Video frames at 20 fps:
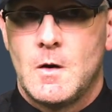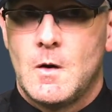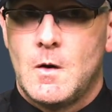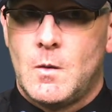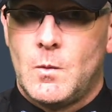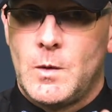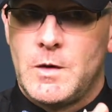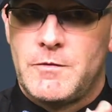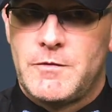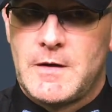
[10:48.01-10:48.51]

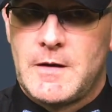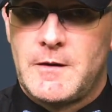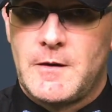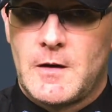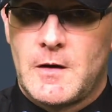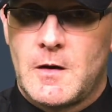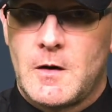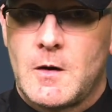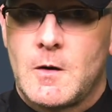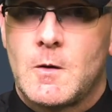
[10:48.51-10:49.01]
We found
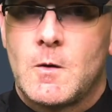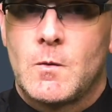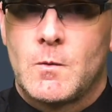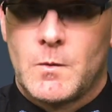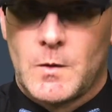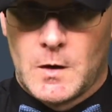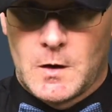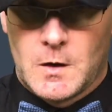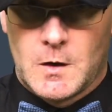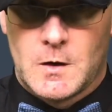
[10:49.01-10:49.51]
our
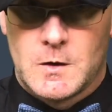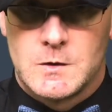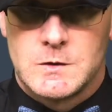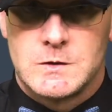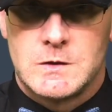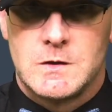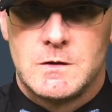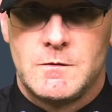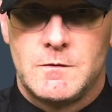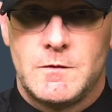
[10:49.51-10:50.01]

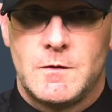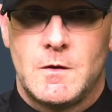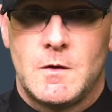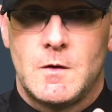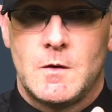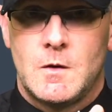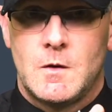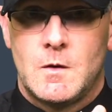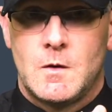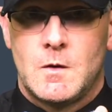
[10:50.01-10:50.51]
recursive
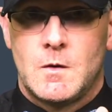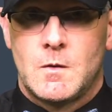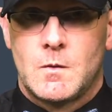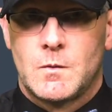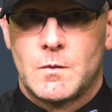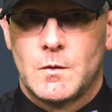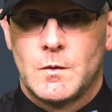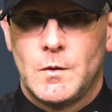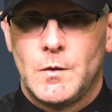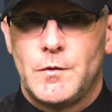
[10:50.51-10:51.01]

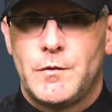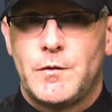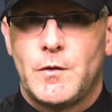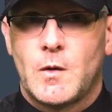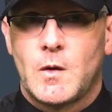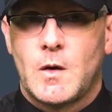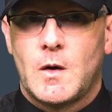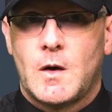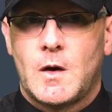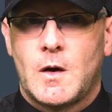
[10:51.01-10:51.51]
rule
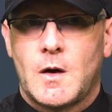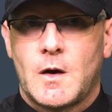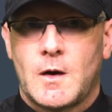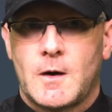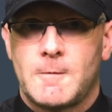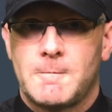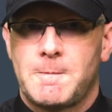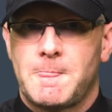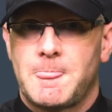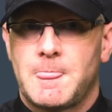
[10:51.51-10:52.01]
for
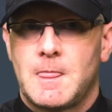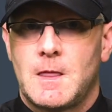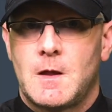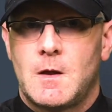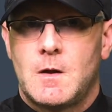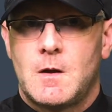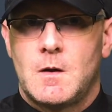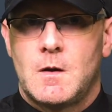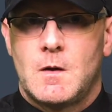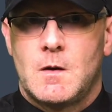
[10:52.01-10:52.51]
our
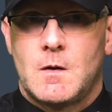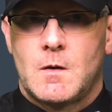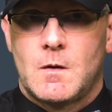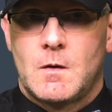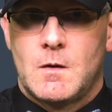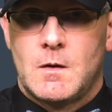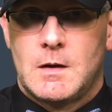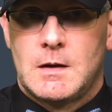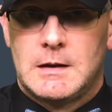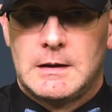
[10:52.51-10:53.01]

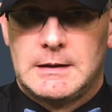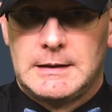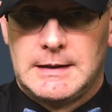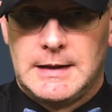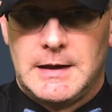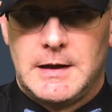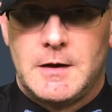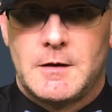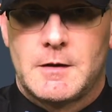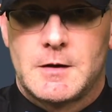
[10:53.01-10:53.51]

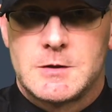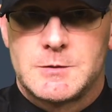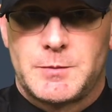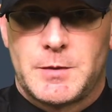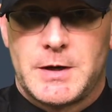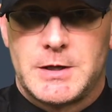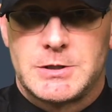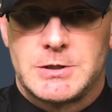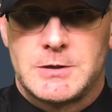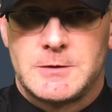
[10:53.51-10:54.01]
linear
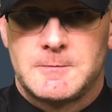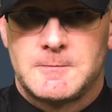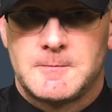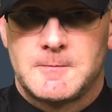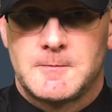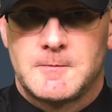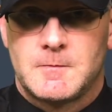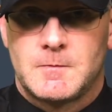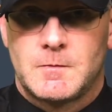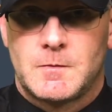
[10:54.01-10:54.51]
expression
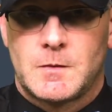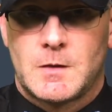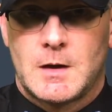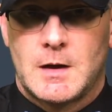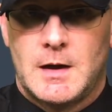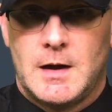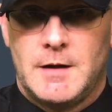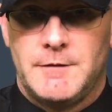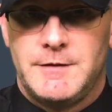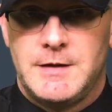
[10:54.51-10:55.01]

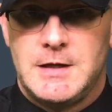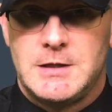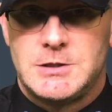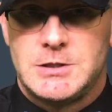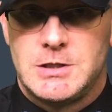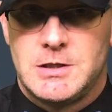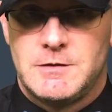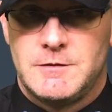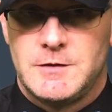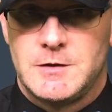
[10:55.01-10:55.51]
of each
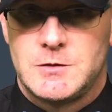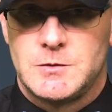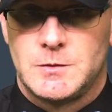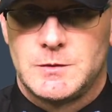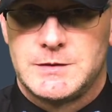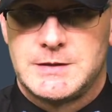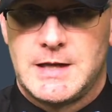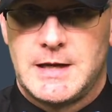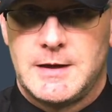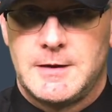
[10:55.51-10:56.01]
individual
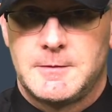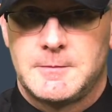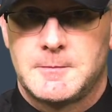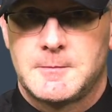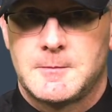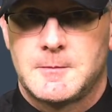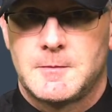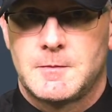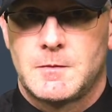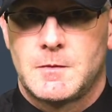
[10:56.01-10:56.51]
day.
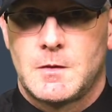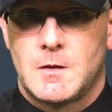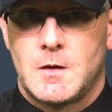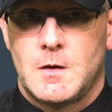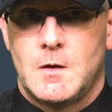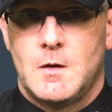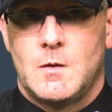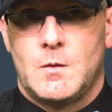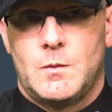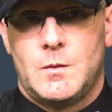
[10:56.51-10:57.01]

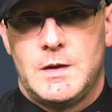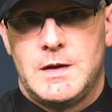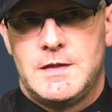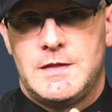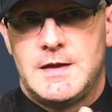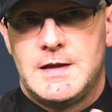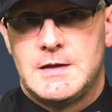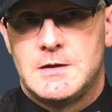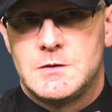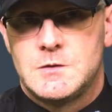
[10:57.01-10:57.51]
We
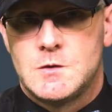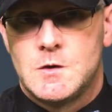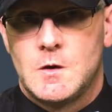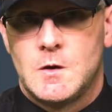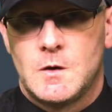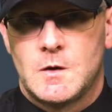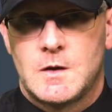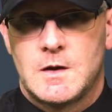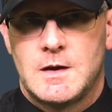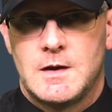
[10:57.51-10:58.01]
then
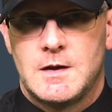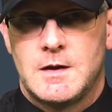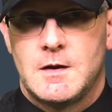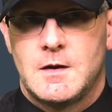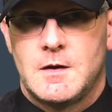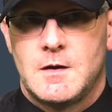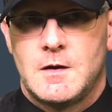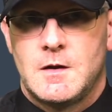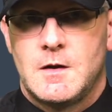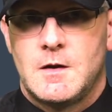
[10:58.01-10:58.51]
took
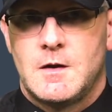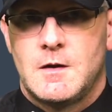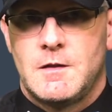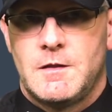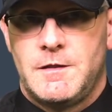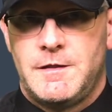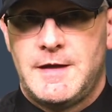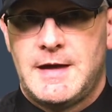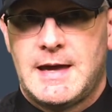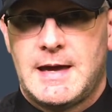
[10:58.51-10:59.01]

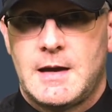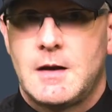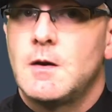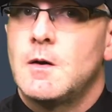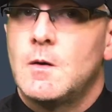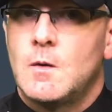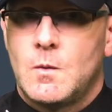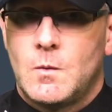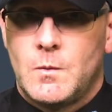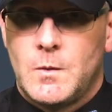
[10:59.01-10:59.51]
that,
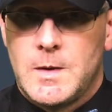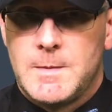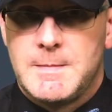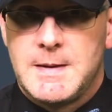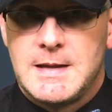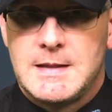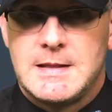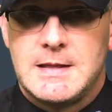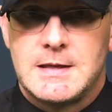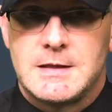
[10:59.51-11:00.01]
we
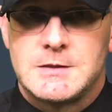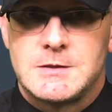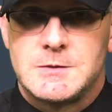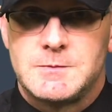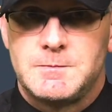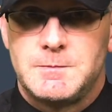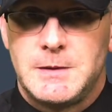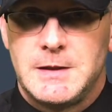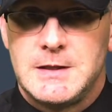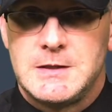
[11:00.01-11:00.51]
made the
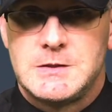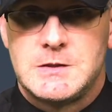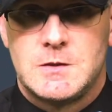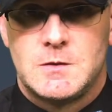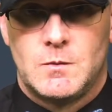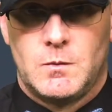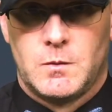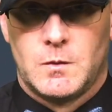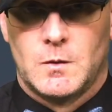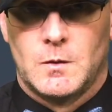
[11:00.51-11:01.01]

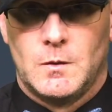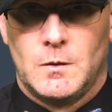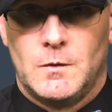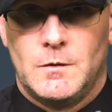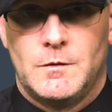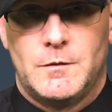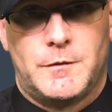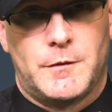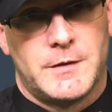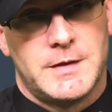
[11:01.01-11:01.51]
explicit rule
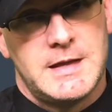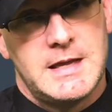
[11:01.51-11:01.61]
for the